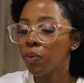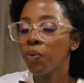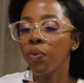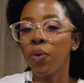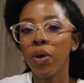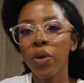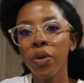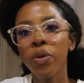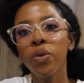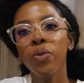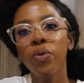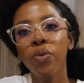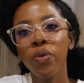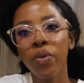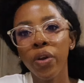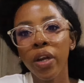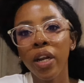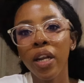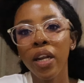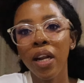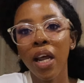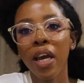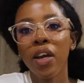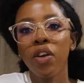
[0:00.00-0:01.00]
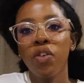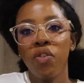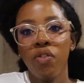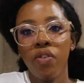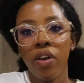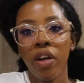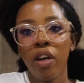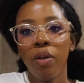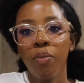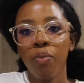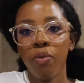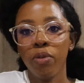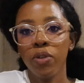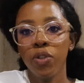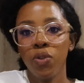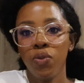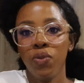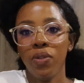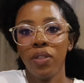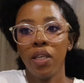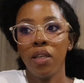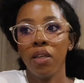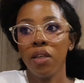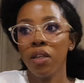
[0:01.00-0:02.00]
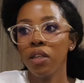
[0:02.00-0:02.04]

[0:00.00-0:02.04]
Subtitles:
were you really like really producing?